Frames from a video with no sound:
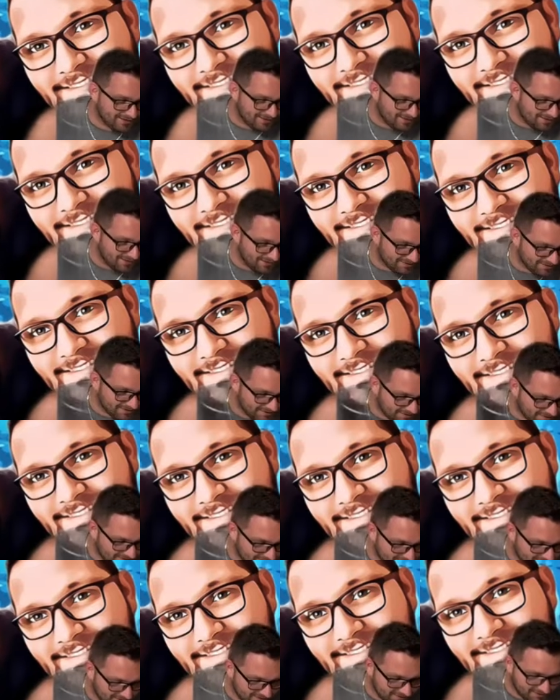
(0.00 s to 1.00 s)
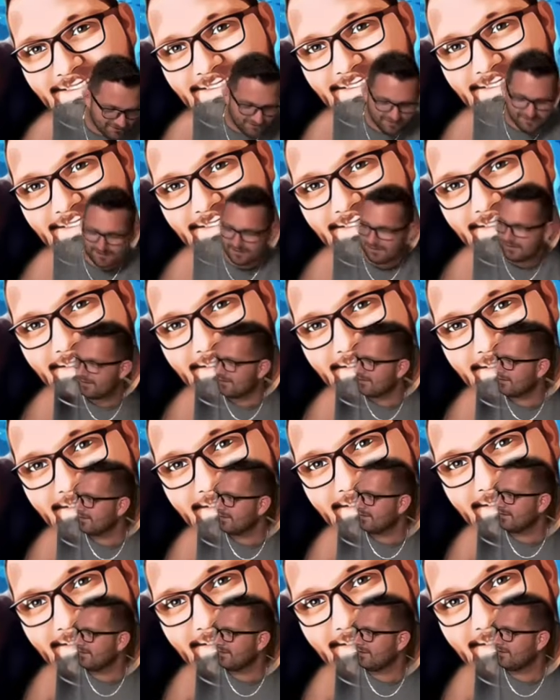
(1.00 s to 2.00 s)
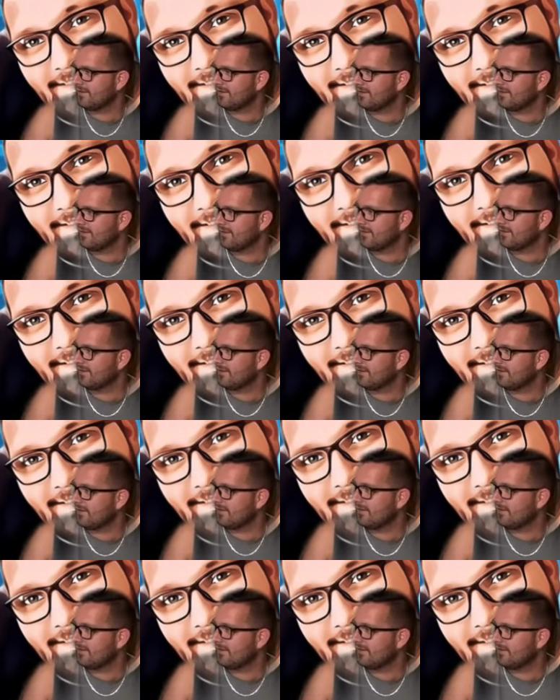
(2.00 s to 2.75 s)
What was that? Age.